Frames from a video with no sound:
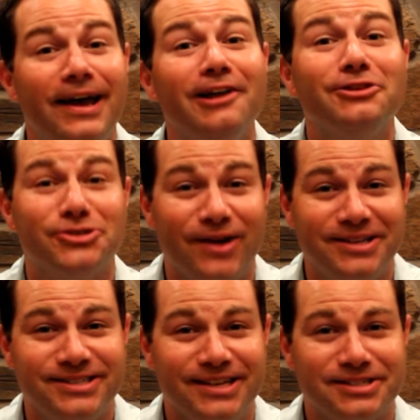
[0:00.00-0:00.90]

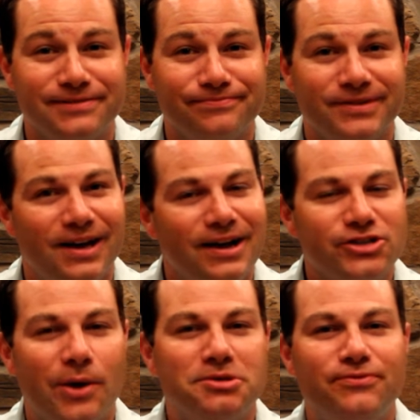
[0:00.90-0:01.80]
illustrates this.
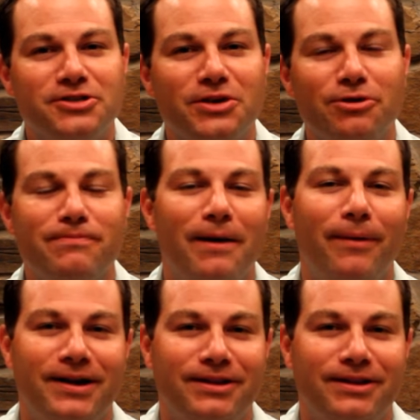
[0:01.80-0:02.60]
So I was fishing with my buddy